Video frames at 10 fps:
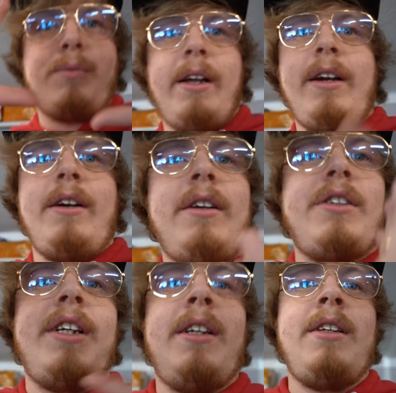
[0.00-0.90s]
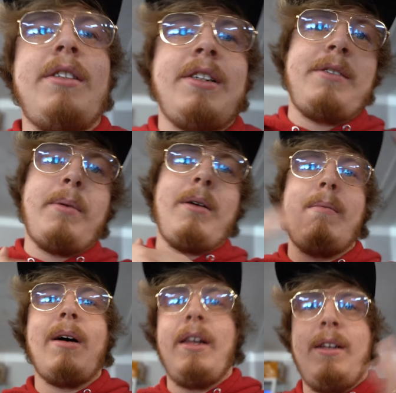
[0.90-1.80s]
is right here, you understand? Yeah. This is part of
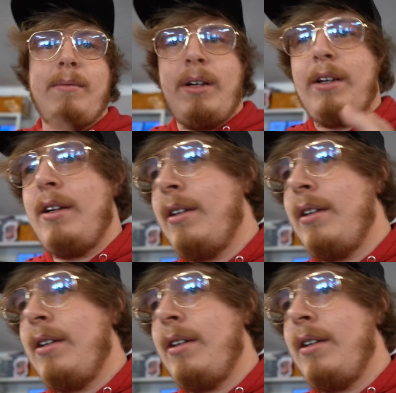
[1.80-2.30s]
my body, right yeah.